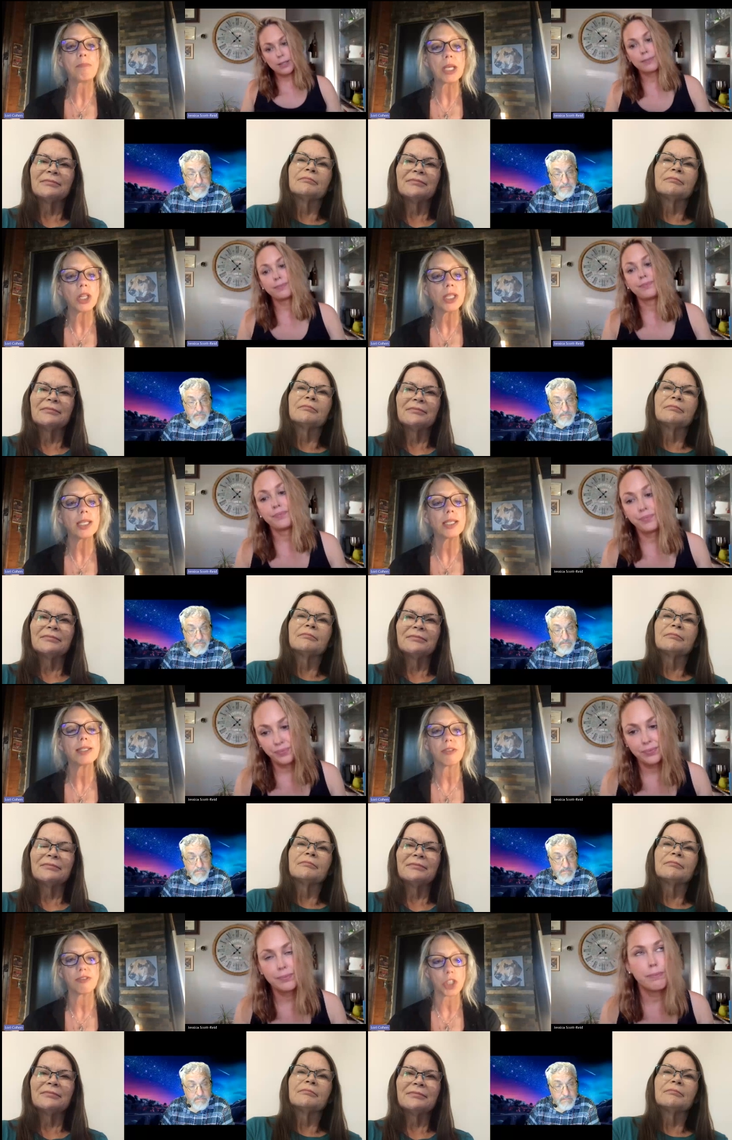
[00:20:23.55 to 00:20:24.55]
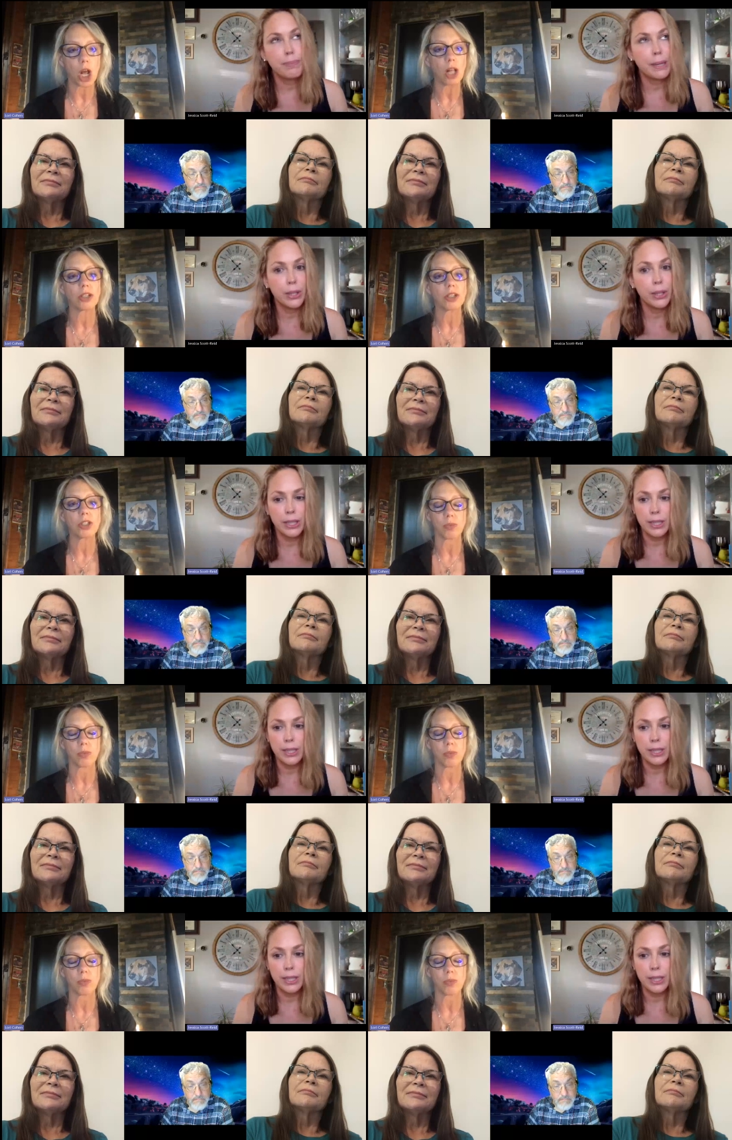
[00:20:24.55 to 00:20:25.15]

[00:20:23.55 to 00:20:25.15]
Speaker 1: billions of dollars